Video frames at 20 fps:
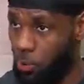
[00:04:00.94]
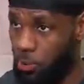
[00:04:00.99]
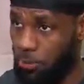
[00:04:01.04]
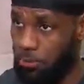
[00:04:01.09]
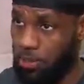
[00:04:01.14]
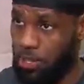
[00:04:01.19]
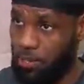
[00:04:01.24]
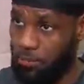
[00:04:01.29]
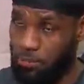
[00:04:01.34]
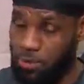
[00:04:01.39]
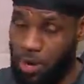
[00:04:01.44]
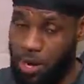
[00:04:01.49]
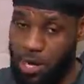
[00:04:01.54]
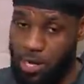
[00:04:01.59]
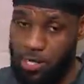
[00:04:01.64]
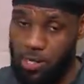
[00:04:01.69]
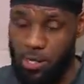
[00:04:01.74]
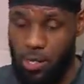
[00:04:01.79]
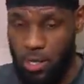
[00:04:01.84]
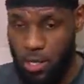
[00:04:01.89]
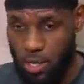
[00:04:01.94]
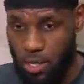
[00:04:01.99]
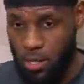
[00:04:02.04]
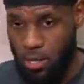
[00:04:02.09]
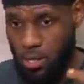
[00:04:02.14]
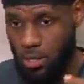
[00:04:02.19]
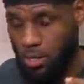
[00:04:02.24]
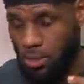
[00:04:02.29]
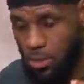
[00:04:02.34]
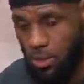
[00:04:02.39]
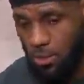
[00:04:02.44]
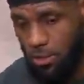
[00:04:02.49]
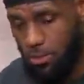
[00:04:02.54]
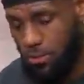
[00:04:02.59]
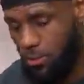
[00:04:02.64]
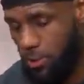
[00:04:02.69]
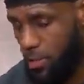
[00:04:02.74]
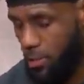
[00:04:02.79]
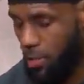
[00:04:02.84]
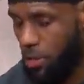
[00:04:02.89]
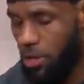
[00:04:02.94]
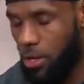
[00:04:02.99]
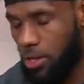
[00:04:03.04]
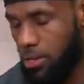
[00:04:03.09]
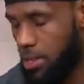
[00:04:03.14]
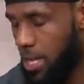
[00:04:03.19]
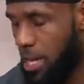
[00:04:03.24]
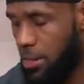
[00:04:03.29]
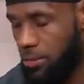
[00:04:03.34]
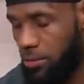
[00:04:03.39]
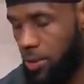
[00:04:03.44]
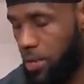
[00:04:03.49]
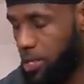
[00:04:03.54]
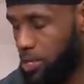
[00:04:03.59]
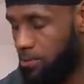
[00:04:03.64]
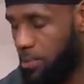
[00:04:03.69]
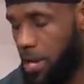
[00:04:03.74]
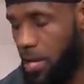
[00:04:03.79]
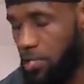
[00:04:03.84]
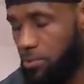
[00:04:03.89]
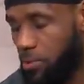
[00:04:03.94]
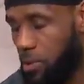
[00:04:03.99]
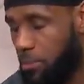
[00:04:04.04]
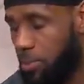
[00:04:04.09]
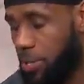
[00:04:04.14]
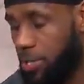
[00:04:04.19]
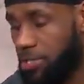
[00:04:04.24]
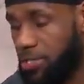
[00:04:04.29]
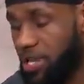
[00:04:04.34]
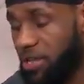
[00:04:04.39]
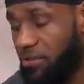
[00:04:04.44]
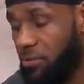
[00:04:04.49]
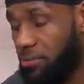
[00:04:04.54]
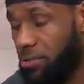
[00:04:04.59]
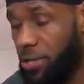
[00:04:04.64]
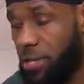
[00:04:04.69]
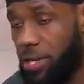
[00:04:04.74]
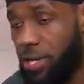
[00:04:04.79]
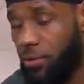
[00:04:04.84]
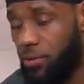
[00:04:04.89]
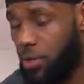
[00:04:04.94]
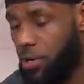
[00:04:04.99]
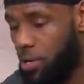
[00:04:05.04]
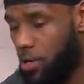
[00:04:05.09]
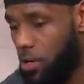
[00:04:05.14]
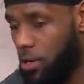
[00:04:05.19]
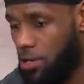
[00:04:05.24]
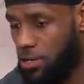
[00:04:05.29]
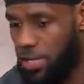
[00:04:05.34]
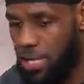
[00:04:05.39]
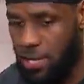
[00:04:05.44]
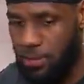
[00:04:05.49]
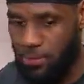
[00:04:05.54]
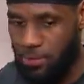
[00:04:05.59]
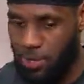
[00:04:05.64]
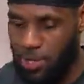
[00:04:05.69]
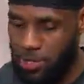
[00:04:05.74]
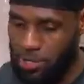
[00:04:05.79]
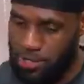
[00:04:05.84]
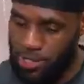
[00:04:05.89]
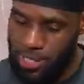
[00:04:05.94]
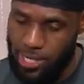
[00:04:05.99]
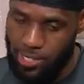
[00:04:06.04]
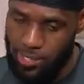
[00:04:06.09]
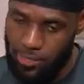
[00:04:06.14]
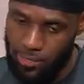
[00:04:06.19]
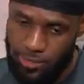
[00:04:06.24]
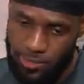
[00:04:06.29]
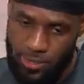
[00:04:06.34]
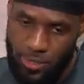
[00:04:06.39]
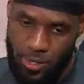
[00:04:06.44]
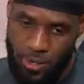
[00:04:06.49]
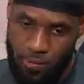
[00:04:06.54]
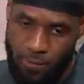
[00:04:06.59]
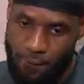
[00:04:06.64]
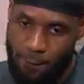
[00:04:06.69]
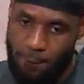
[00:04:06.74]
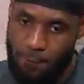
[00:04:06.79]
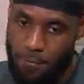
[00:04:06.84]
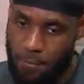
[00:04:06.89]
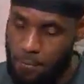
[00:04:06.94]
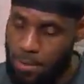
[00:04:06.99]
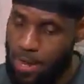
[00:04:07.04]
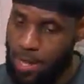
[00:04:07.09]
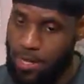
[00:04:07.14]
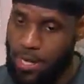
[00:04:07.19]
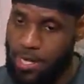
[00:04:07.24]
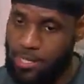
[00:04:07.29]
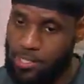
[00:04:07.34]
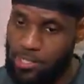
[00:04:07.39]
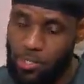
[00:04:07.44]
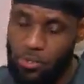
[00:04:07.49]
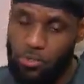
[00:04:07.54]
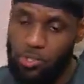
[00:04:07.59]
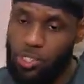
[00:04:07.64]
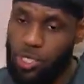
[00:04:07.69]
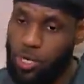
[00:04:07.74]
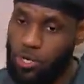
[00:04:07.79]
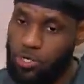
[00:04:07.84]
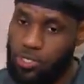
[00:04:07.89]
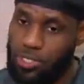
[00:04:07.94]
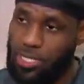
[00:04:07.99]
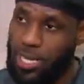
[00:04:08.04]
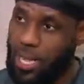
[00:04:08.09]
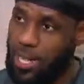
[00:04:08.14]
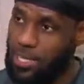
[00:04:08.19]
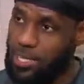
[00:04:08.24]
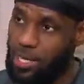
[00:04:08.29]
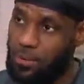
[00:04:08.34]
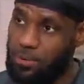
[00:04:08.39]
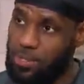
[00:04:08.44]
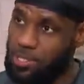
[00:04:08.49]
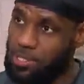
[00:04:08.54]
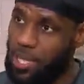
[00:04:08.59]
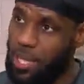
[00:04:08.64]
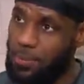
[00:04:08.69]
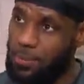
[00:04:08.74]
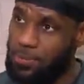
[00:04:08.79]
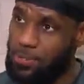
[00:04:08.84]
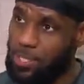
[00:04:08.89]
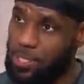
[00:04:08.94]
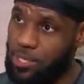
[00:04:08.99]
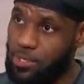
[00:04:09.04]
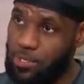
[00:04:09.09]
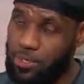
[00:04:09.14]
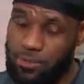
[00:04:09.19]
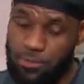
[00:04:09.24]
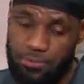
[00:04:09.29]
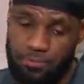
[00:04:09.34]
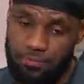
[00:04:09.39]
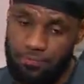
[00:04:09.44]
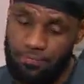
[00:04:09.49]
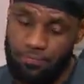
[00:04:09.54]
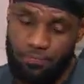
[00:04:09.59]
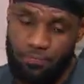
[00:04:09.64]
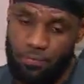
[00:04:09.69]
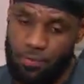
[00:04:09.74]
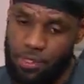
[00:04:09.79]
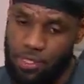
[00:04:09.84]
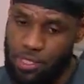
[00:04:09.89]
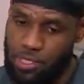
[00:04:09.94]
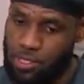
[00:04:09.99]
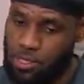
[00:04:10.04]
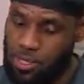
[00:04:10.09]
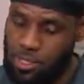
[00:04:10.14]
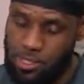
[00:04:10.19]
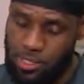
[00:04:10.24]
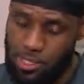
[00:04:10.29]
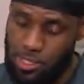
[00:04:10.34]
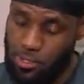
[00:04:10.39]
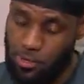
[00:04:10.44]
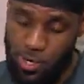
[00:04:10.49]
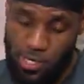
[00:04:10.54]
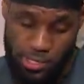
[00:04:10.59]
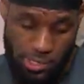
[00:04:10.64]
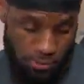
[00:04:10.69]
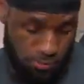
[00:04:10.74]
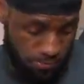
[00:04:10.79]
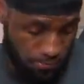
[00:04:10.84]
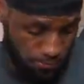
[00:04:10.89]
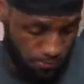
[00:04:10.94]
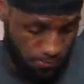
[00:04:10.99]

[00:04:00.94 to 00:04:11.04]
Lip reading: Kobe Bryant, one of the all-time greatest basketball players to ever play, one of the all-time greatest Lakers. The man got 2 jerseys hanging up in Staples Center. It's just crazy.